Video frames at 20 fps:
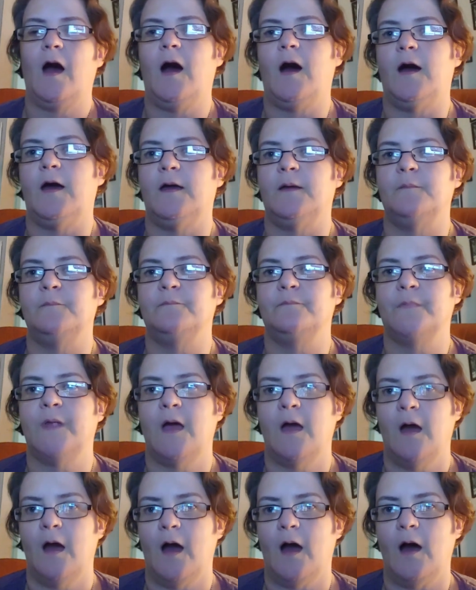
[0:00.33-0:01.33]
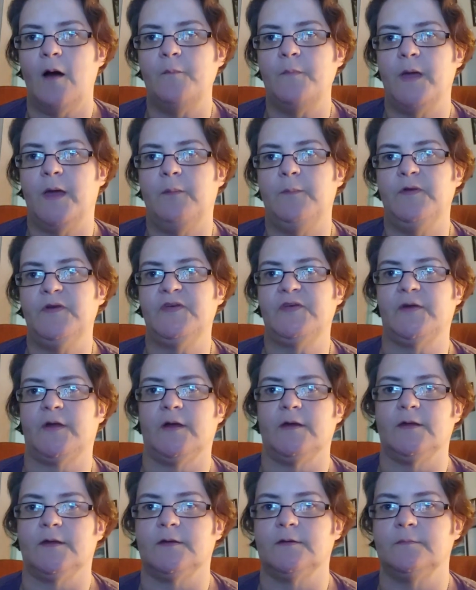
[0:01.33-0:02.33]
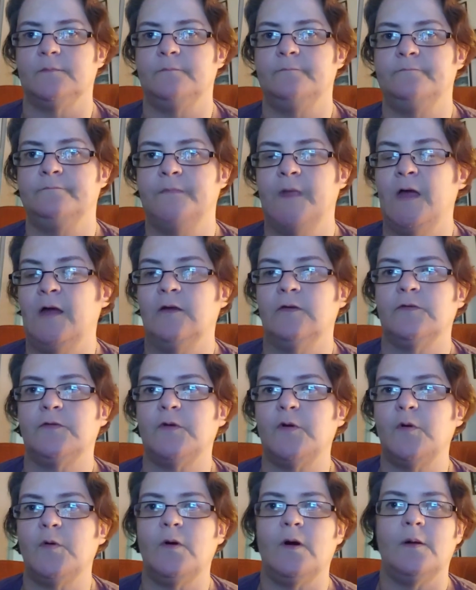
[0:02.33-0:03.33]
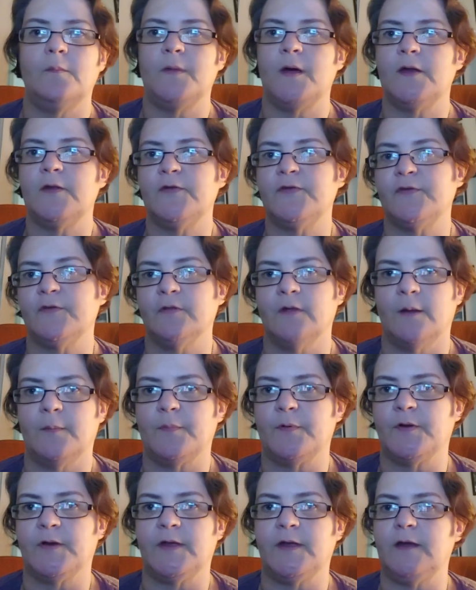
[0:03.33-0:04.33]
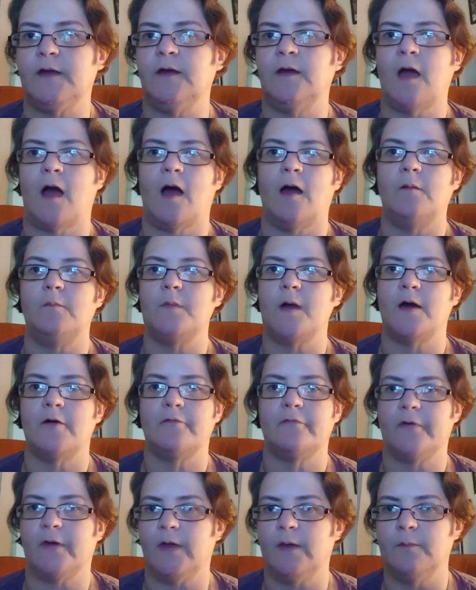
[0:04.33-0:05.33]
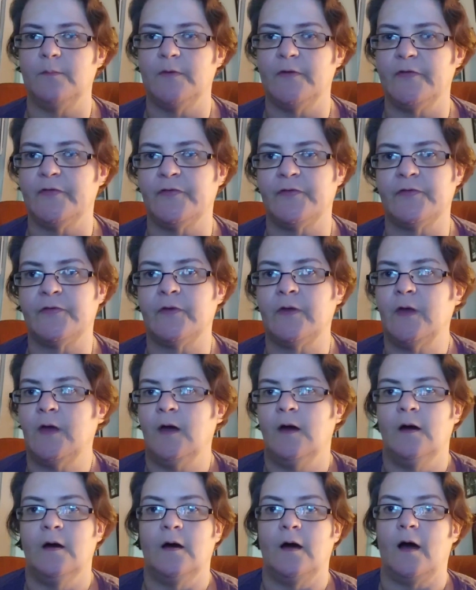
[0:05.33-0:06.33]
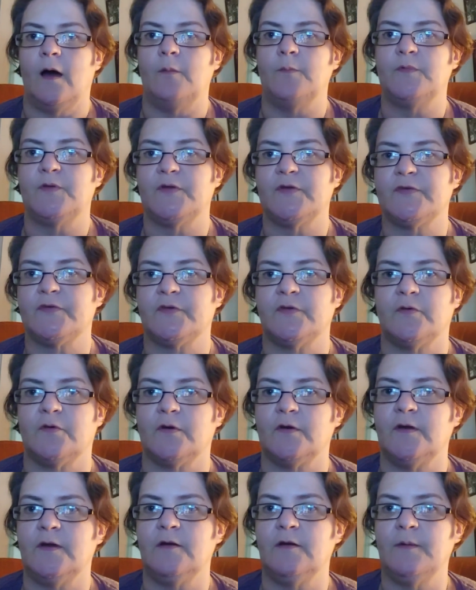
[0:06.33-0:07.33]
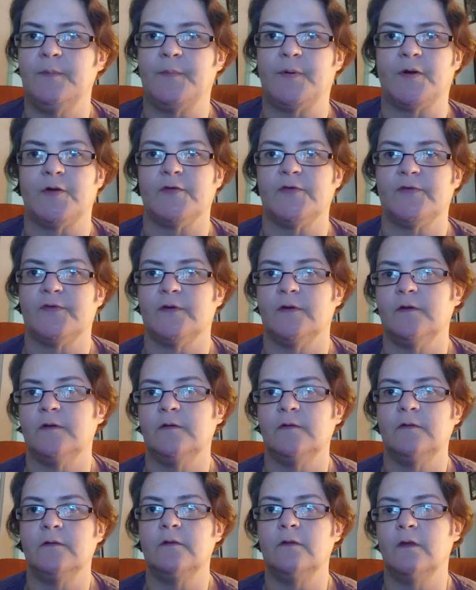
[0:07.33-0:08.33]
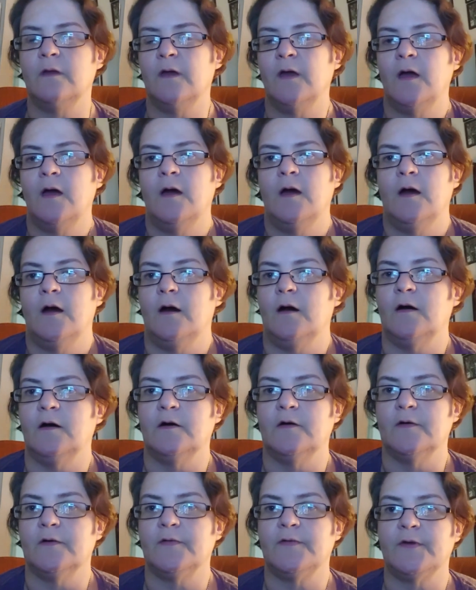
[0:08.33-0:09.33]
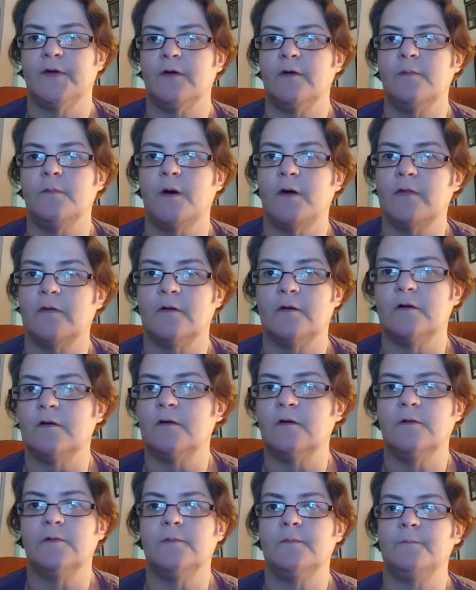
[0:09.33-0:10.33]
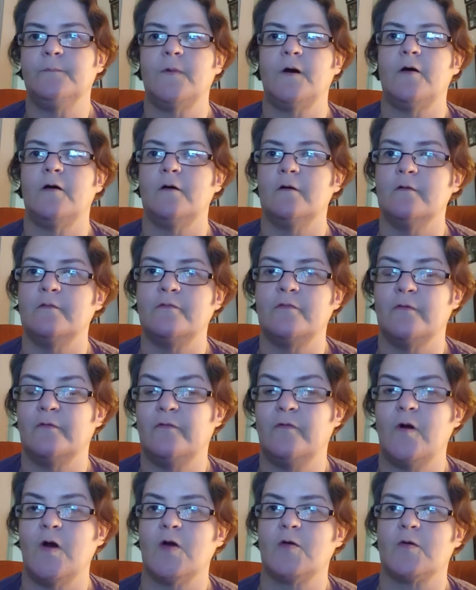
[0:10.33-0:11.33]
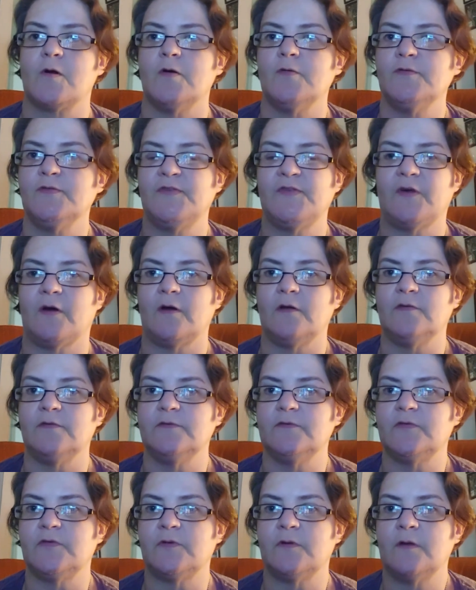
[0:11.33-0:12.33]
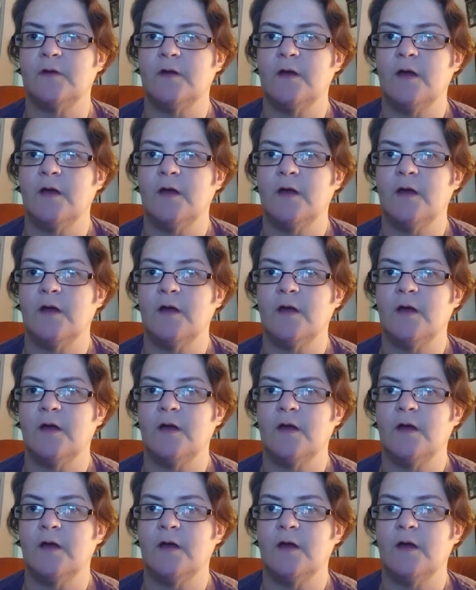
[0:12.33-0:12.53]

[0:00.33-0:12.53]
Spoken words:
Hi, I'm Amy Shannon. No, I'm not a celebrity. I'm not famous. I'm just an ordinary person, a single mother of four grown sons.